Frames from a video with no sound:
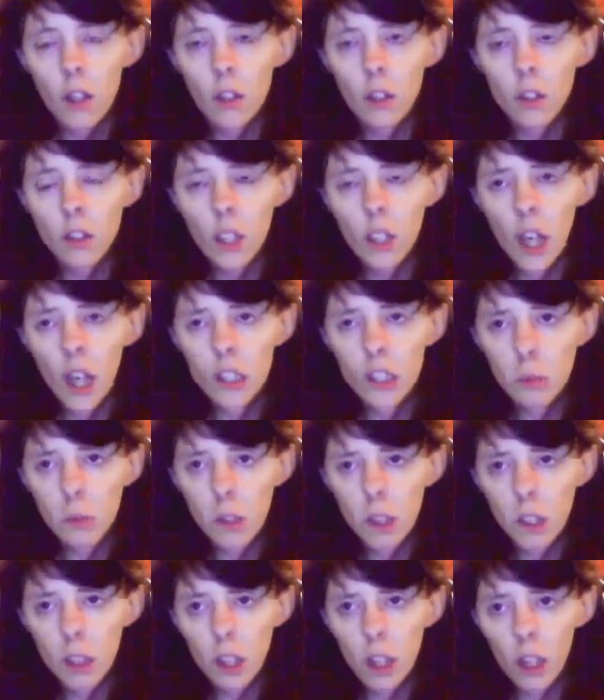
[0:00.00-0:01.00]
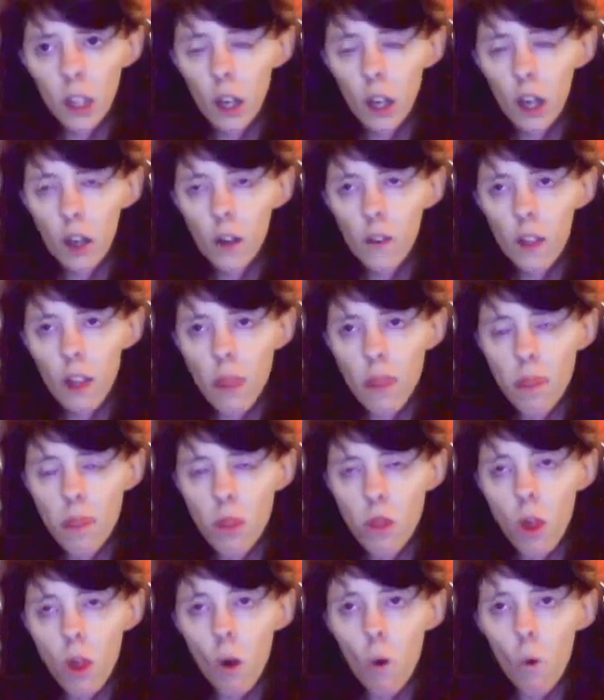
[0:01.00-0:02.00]
Goodnight Sweetheart,
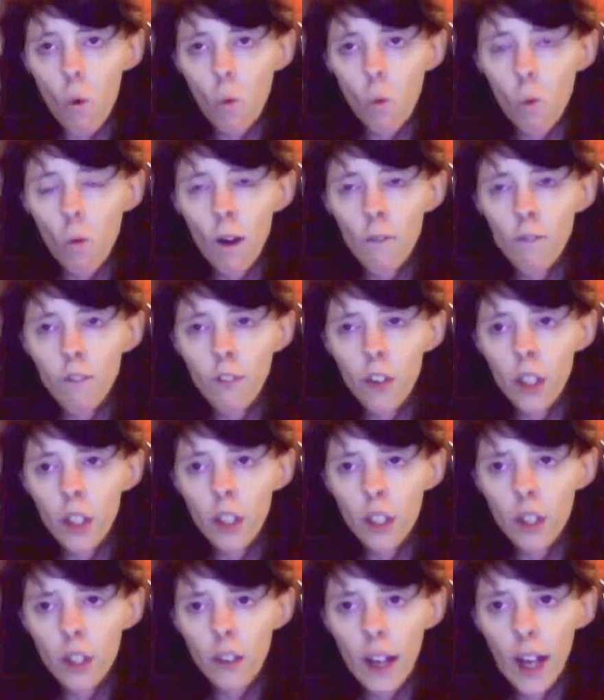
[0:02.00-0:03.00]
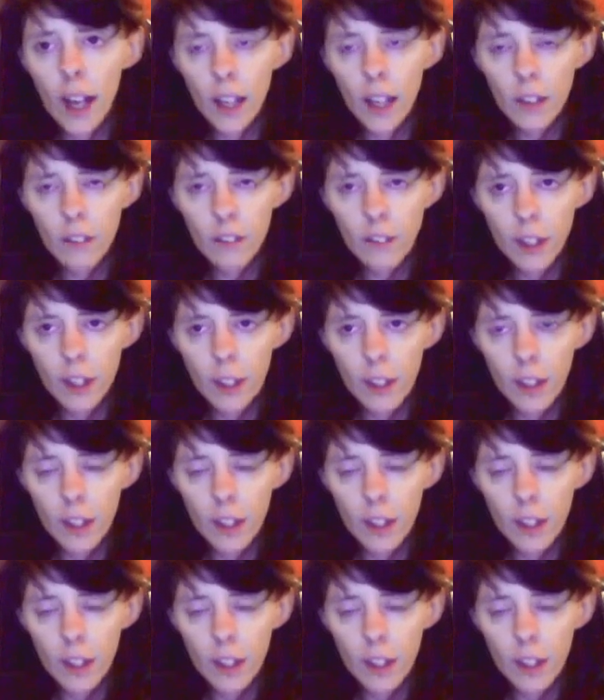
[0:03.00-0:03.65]
One Foot in the Grave,